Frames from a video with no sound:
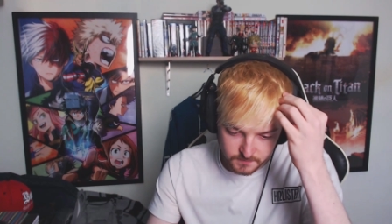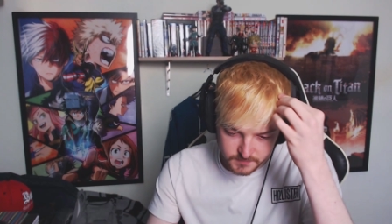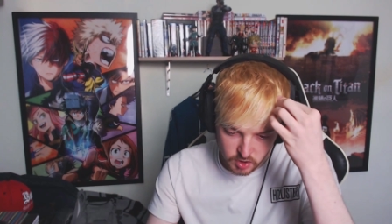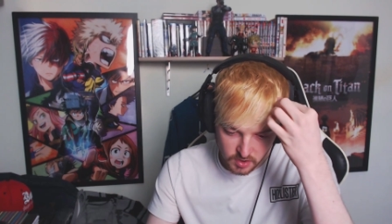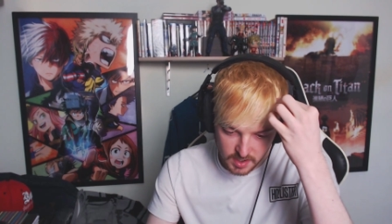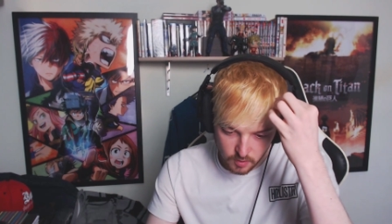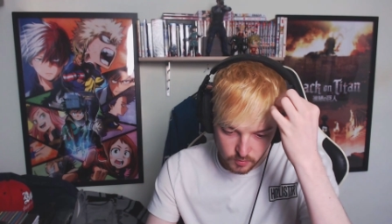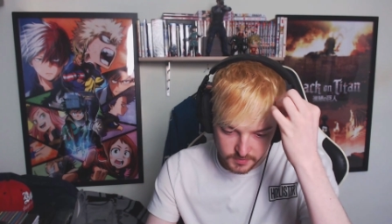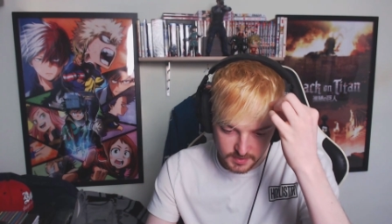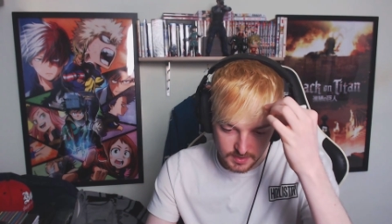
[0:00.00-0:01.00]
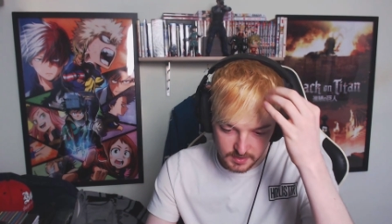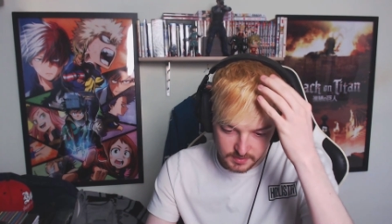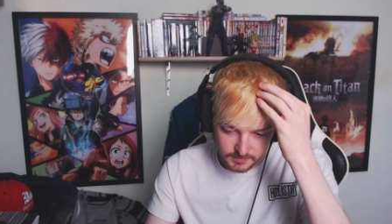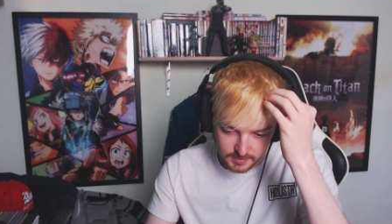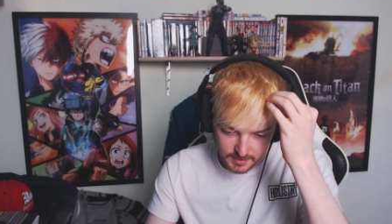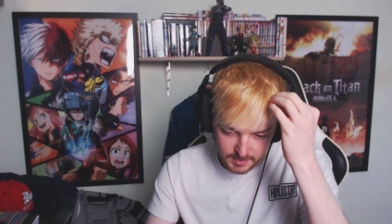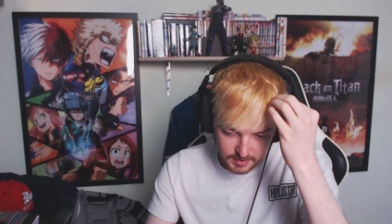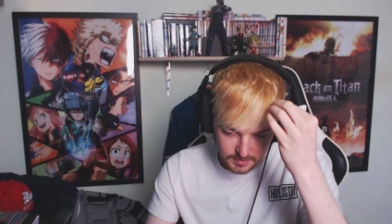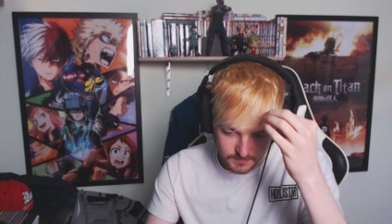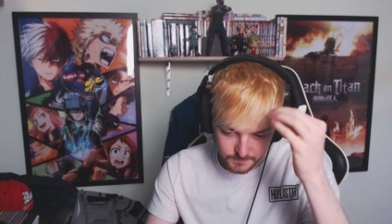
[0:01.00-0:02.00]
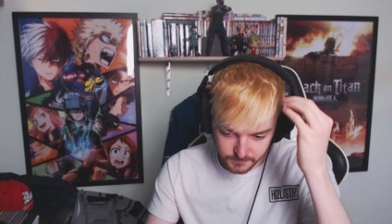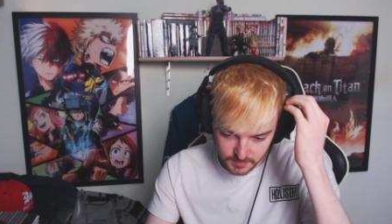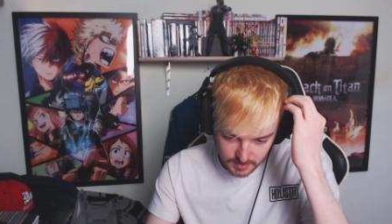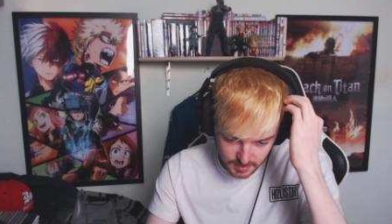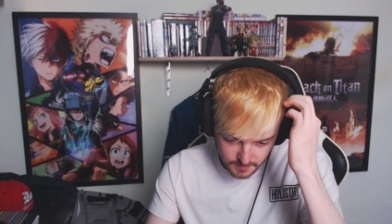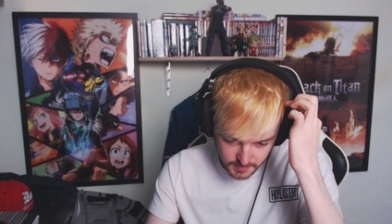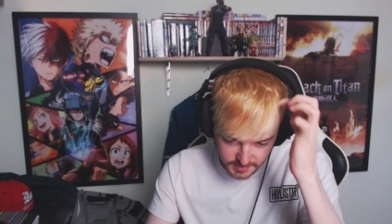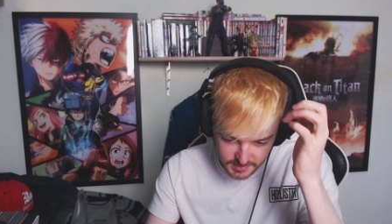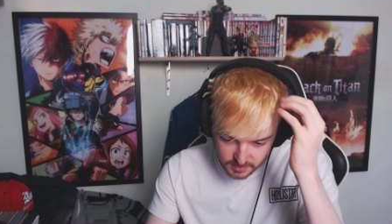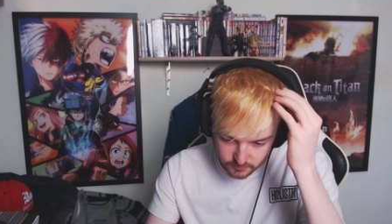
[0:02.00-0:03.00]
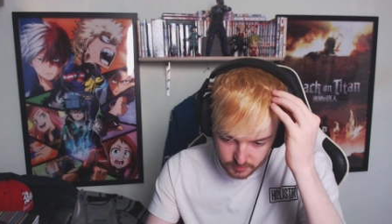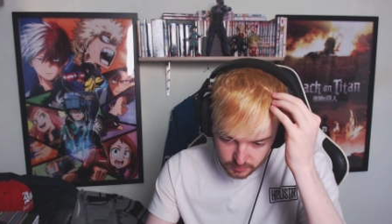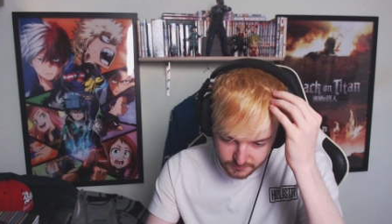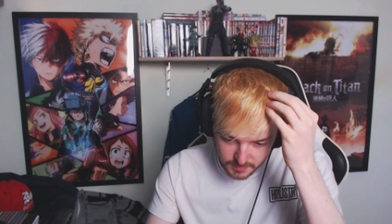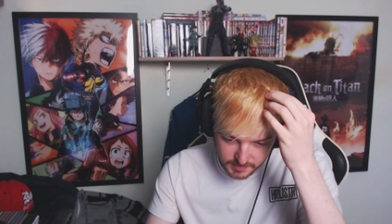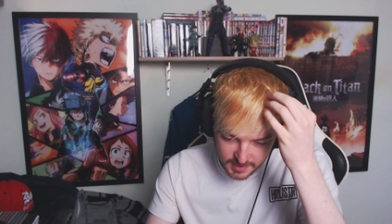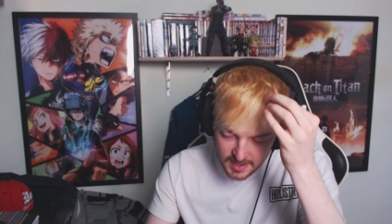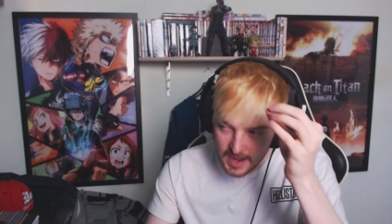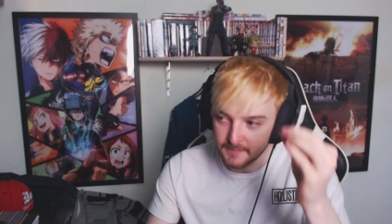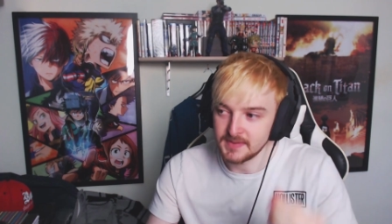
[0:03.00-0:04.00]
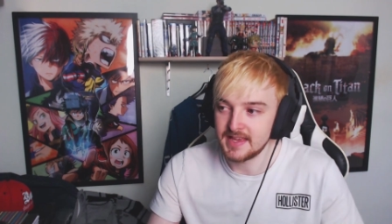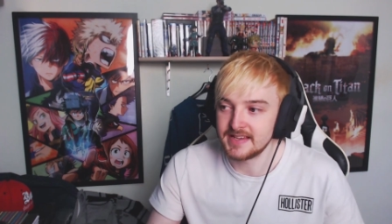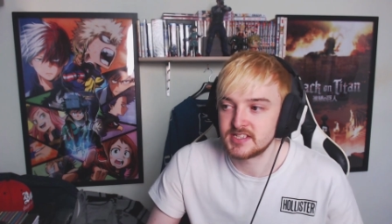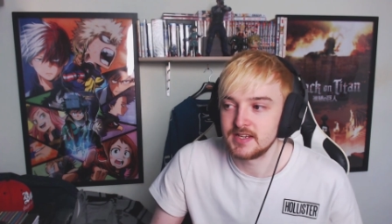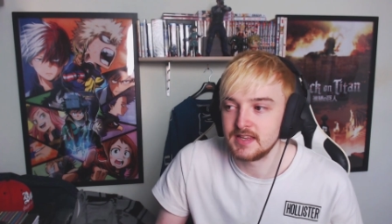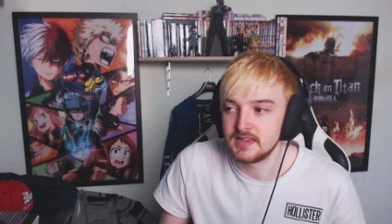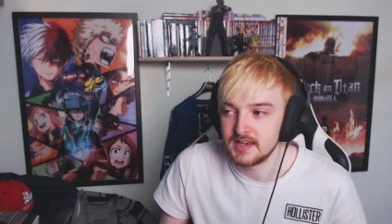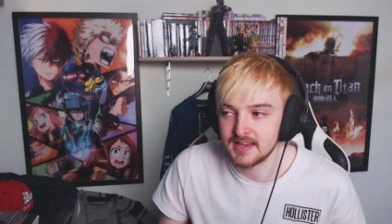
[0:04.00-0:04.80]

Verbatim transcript: took out the, the king um, and attacked the royal family. I'm guessing they